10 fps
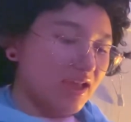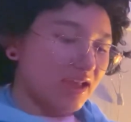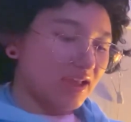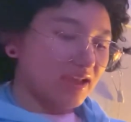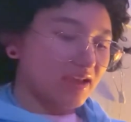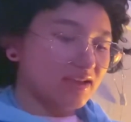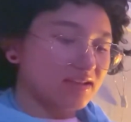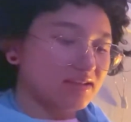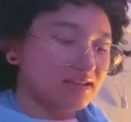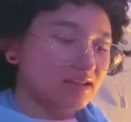
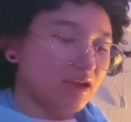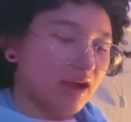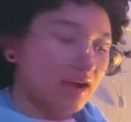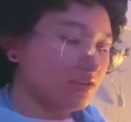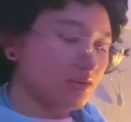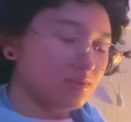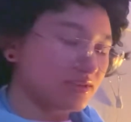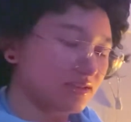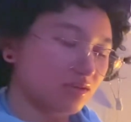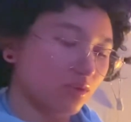and it was
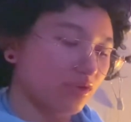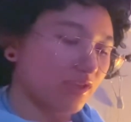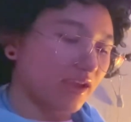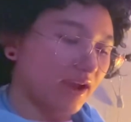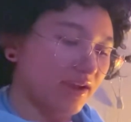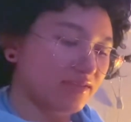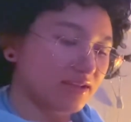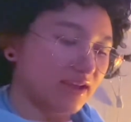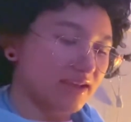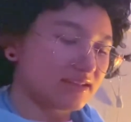this whole thing. I had
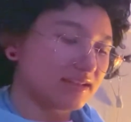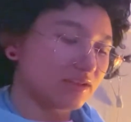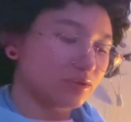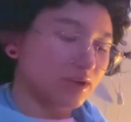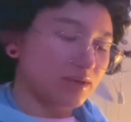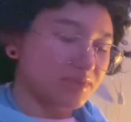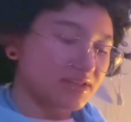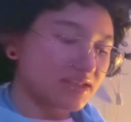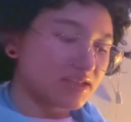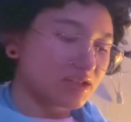to download
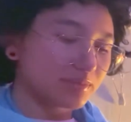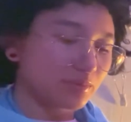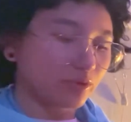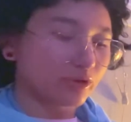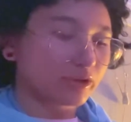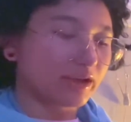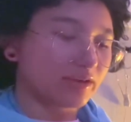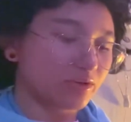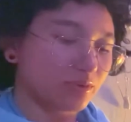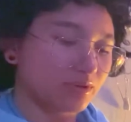NBT Explorer, I had
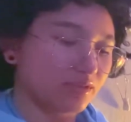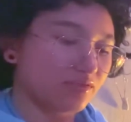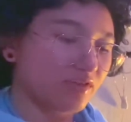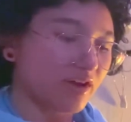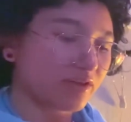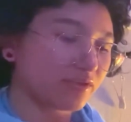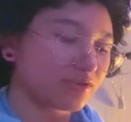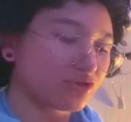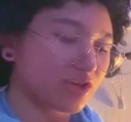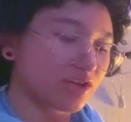to go into the
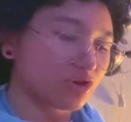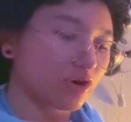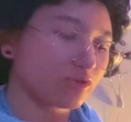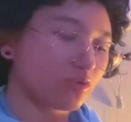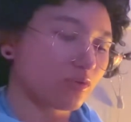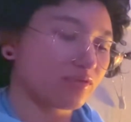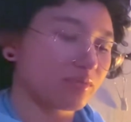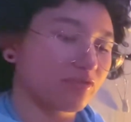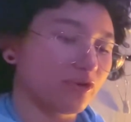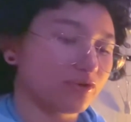files, change hardcore
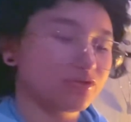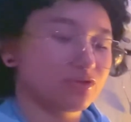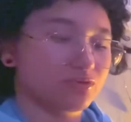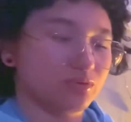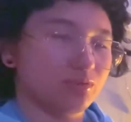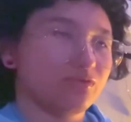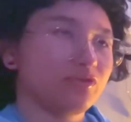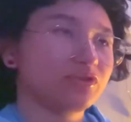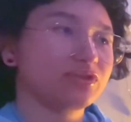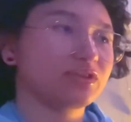from false to true to
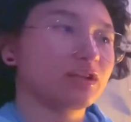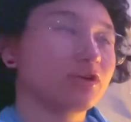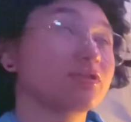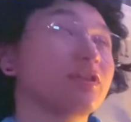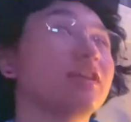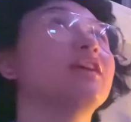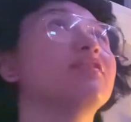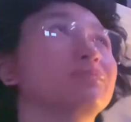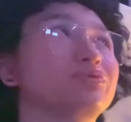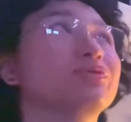false, or sorry,
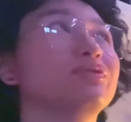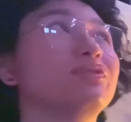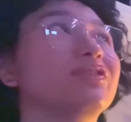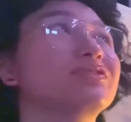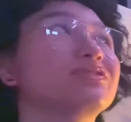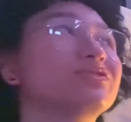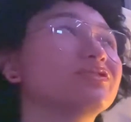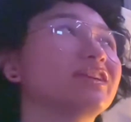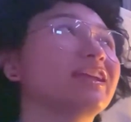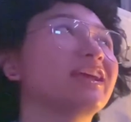from true to false to true
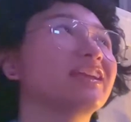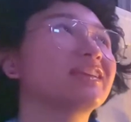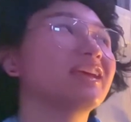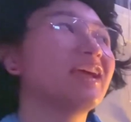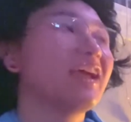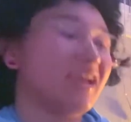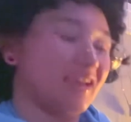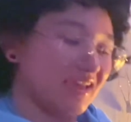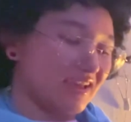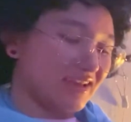again,
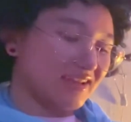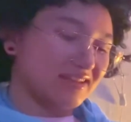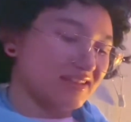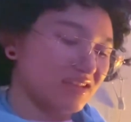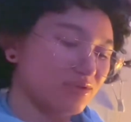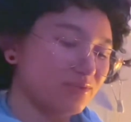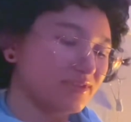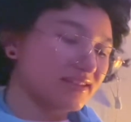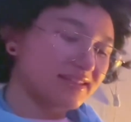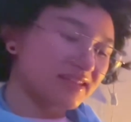and it
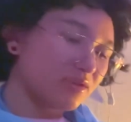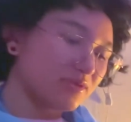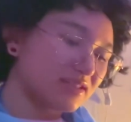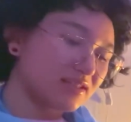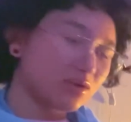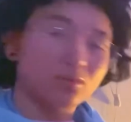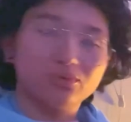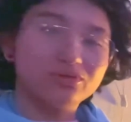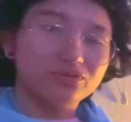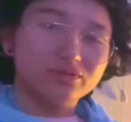was this
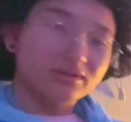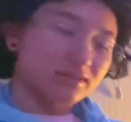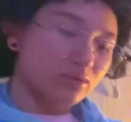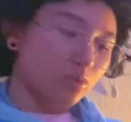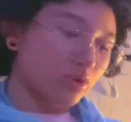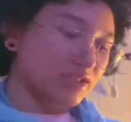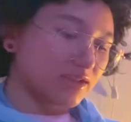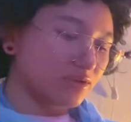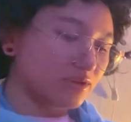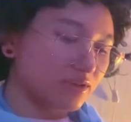whole
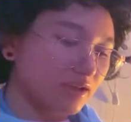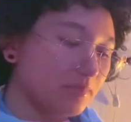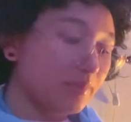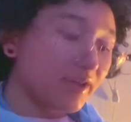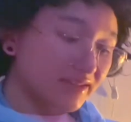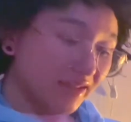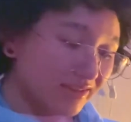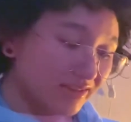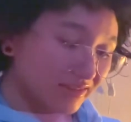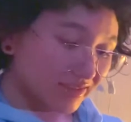ordeal. But
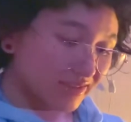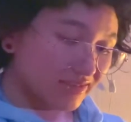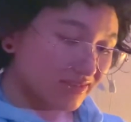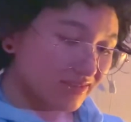luckily,